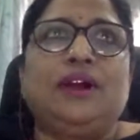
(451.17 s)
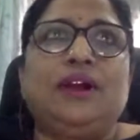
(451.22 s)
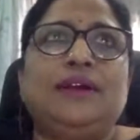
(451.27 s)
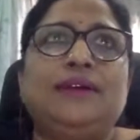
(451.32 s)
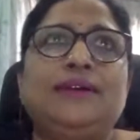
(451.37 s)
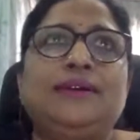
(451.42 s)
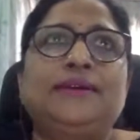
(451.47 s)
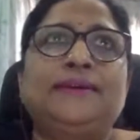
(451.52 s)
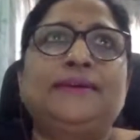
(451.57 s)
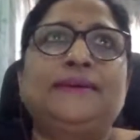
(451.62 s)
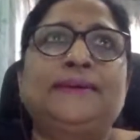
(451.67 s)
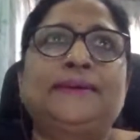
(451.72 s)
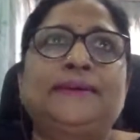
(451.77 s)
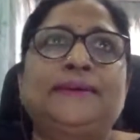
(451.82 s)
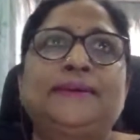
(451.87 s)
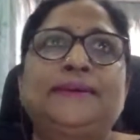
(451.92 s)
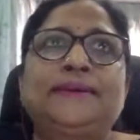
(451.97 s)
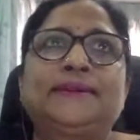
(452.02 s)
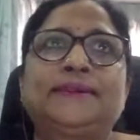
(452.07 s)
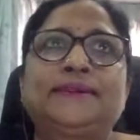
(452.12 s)
Uh,
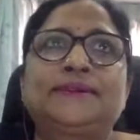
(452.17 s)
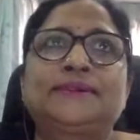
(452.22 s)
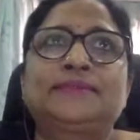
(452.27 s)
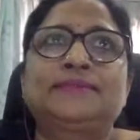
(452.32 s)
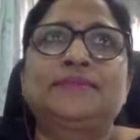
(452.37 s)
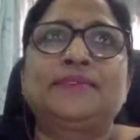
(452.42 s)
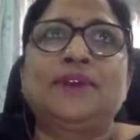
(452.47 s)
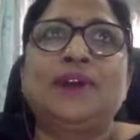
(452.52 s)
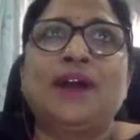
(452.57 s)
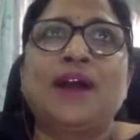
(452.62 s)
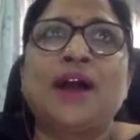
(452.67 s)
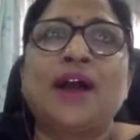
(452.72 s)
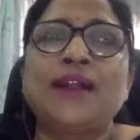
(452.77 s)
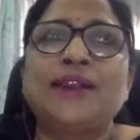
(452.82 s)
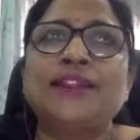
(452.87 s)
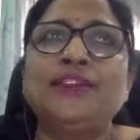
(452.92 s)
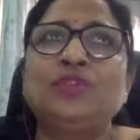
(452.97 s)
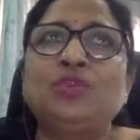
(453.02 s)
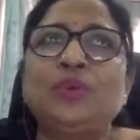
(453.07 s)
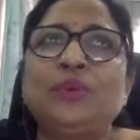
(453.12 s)

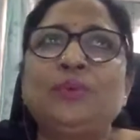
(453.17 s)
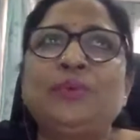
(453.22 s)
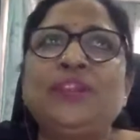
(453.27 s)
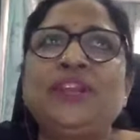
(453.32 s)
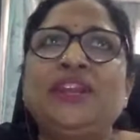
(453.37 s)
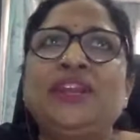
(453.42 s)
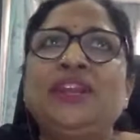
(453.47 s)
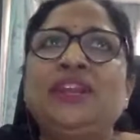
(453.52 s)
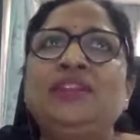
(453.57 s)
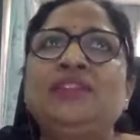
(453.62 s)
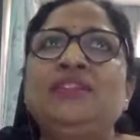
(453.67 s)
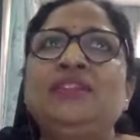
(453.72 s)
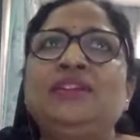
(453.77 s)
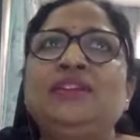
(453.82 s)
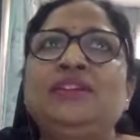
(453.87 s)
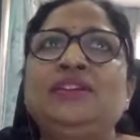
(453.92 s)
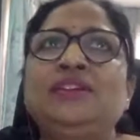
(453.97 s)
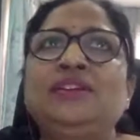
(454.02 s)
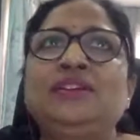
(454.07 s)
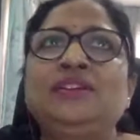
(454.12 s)
Arguably,
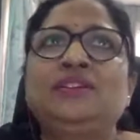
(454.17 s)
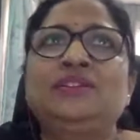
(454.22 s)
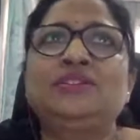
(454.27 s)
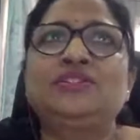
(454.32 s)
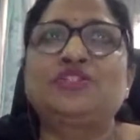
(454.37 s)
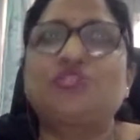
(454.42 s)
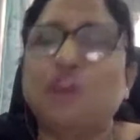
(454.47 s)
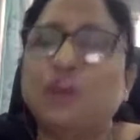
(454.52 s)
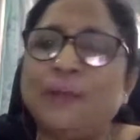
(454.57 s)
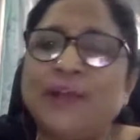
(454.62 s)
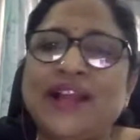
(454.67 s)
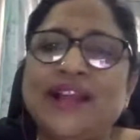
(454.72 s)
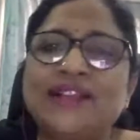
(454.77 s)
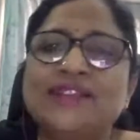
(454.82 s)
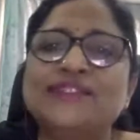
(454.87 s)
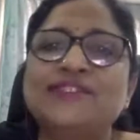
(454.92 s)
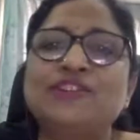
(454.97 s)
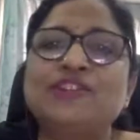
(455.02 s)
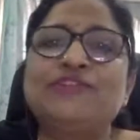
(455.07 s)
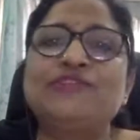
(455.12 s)
the
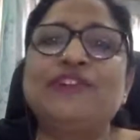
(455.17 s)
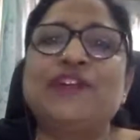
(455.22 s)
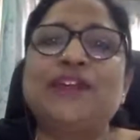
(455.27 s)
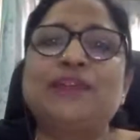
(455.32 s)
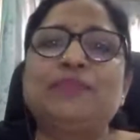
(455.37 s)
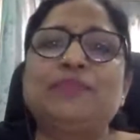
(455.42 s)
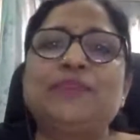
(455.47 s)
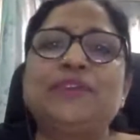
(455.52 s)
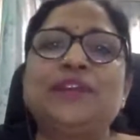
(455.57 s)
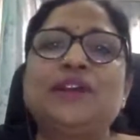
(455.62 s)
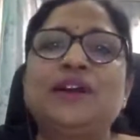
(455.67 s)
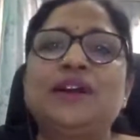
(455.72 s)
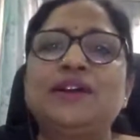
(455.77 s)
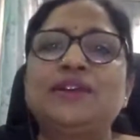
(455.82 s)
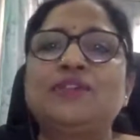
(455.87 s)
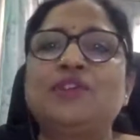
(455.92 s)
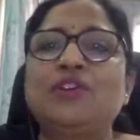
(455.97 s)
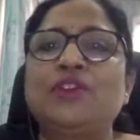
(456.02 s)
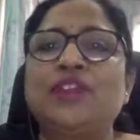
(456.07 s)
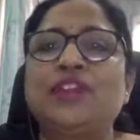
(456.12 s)
drawbacks of
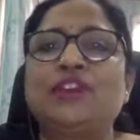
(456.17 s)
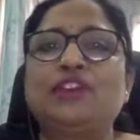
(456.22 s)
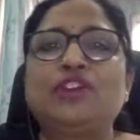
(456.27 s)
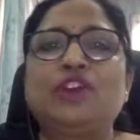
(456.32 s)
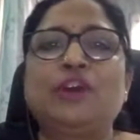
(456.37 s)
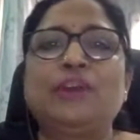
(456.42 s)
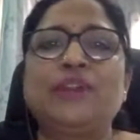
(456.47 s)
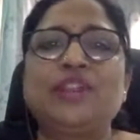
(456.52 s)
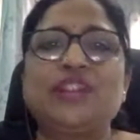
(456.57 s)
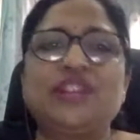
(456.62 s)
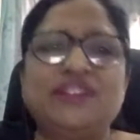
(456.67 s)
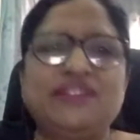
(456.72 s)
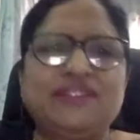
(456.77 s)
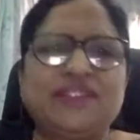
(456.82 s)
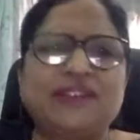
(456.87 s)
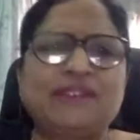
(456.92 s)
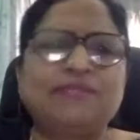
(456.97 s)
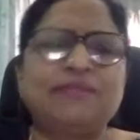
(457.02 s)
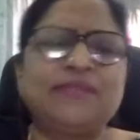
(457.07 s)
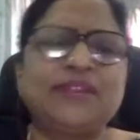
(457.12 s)
IPR on economic
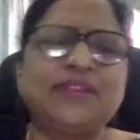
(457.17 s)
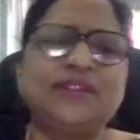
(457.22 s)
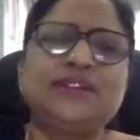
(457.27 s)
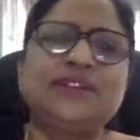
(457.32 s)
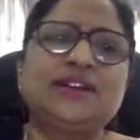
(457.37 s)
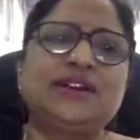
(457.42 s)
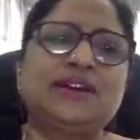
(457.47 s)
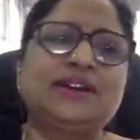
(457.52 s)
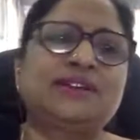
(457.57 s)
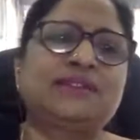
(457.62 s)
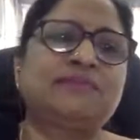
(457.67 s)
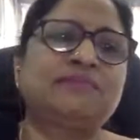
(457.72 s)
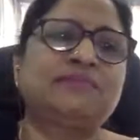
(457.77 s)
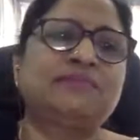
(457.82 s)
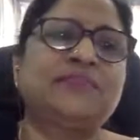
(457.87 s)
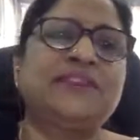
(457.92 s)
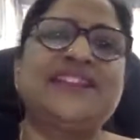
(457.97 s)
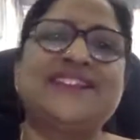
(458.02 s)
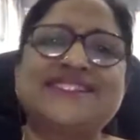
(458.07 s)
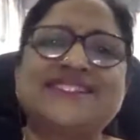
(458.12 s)
development are
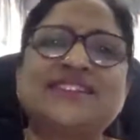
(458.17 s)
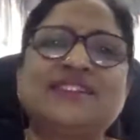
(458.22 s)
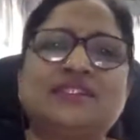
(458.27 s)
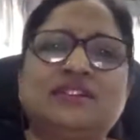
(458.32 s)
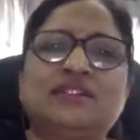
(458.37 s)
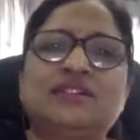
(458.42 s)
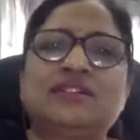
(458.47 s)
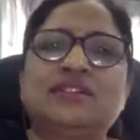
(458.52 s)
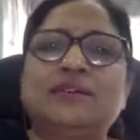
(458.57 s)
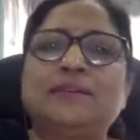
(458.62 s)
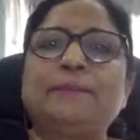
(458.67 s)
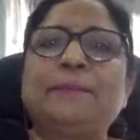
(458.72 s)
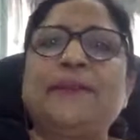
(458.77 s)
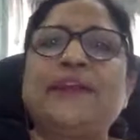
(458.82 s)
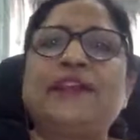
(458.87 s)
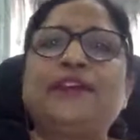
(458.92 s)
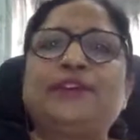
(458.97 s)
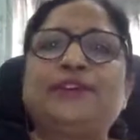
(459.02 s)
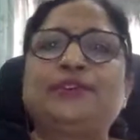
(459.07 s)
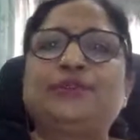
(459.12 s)
lesser
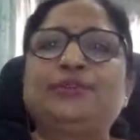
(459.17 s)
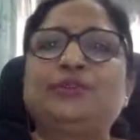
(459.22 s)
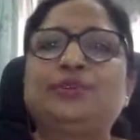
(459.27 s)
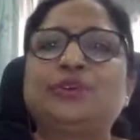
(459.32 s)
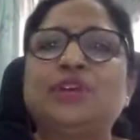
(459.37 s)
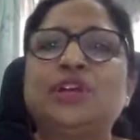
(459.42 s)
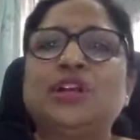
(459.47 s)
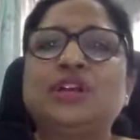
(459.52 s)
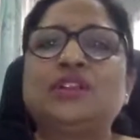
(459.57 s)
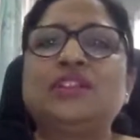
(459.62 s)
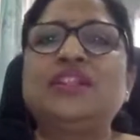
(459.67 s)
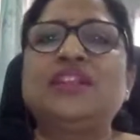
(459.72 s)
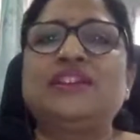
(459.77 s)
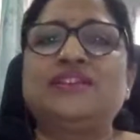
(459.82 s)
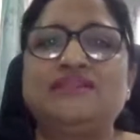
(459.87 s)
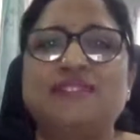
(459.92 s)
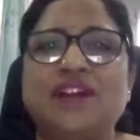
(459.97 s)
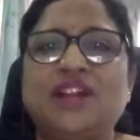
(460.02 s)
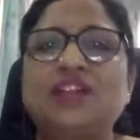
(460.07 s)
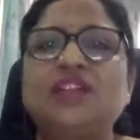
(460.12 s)
compared to the
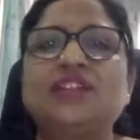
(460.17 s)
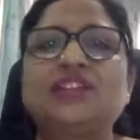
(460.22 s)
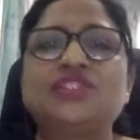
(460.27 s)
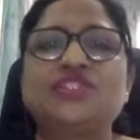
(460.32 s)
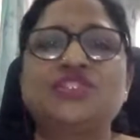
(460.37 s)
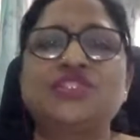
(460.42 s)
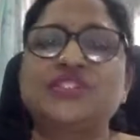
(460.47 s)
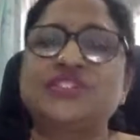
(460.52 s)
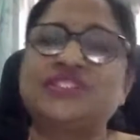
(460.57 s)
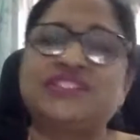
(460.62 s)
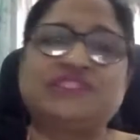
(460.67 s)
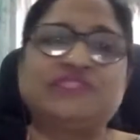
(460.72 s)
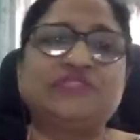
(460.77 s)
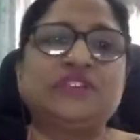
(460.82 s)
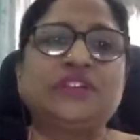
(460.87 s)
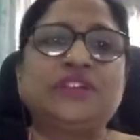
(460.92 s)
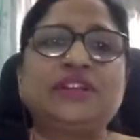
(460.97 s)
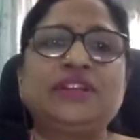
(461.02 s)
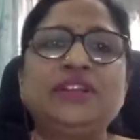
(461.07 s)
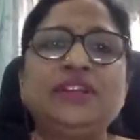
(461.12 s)
advantages,
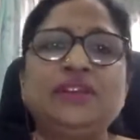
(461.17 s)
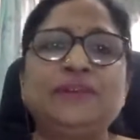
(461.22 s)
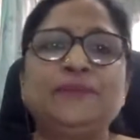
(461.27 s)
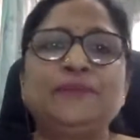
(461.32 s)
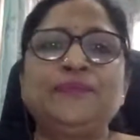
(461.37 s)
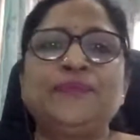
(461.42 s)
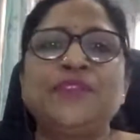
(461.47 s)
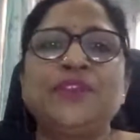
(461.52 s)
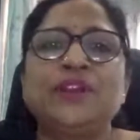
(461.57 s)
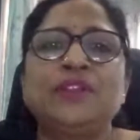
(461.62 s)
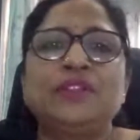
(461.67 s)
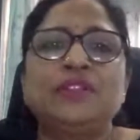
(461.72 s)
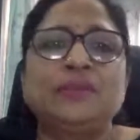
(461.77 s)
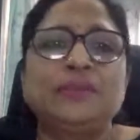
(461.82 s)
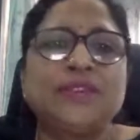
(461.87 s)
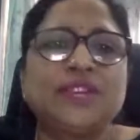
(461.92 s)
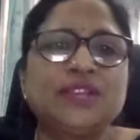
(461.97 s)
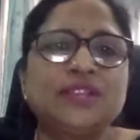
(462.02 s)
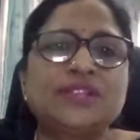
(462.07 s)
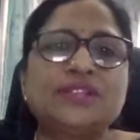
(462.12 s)
definitely.
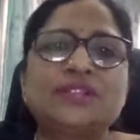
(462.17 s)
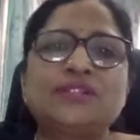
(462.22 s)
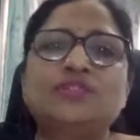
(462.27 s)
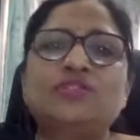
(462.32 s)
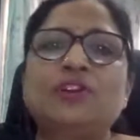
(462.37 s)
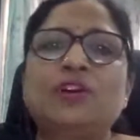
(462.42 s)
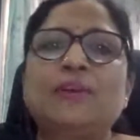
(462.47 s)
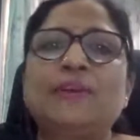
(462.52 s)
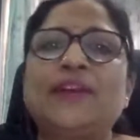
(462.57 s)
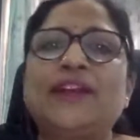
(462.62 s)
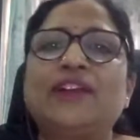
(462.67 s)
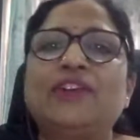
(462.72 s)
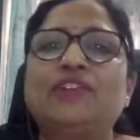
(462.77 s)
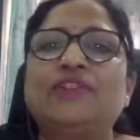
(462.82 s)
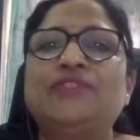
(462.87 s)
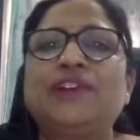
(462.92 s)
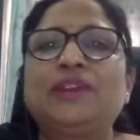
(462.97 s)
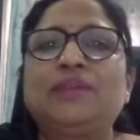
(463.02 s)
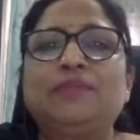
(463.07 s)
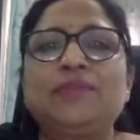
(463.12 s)
The biggest drawback
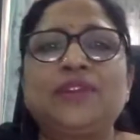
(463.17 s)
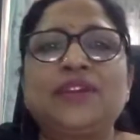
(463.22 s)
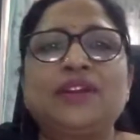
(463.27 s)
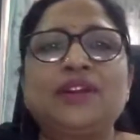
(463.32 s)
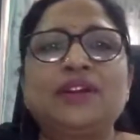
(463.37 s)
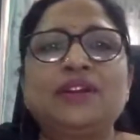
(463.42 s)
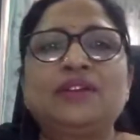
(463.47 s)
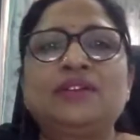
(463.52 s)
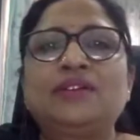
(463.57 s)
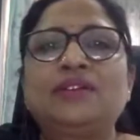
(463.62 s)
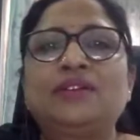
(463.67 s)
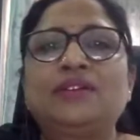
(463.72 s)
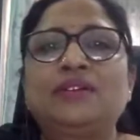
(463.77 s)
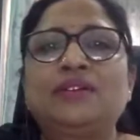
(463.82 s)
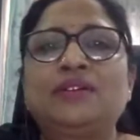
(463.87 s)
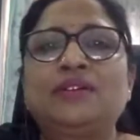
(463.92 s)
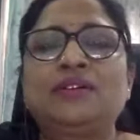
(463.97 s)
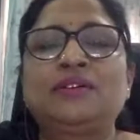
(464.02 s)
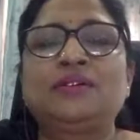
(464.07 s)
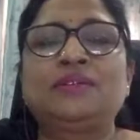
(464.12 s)
of
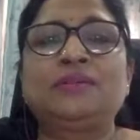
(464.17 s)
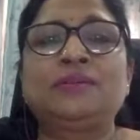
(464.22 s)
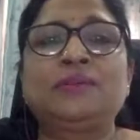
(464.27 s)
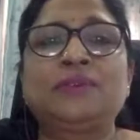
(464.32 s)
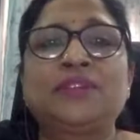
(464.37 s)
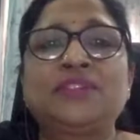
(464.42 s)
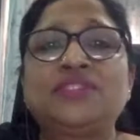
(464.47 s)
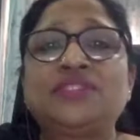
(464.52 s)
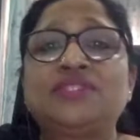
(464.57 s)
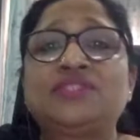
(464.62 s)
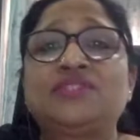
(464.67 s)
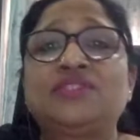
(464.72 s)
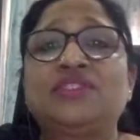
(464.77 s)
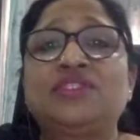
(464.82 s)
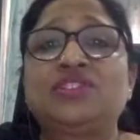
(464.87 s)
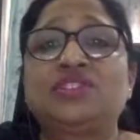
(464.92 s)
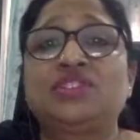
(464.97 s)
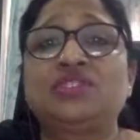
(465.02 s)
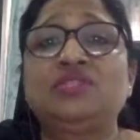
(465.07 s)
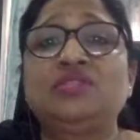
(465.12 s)
IPR
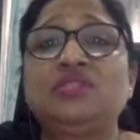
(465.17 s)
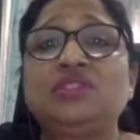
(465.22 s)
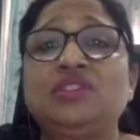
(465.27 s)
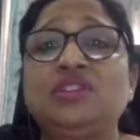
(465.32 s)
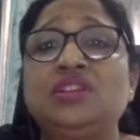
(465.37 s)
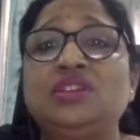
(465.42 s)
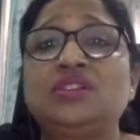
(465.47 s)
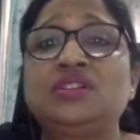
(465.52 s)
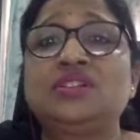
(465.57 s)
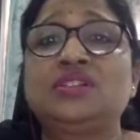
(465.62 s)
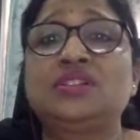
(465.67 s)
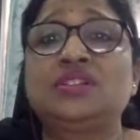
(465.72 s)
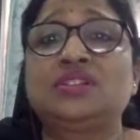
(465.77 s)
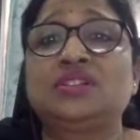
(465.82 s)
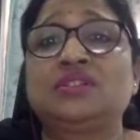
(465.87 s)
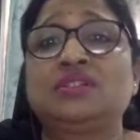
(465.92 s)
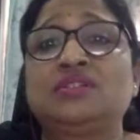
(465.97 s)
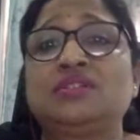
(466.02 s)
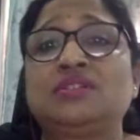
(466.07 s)
registration is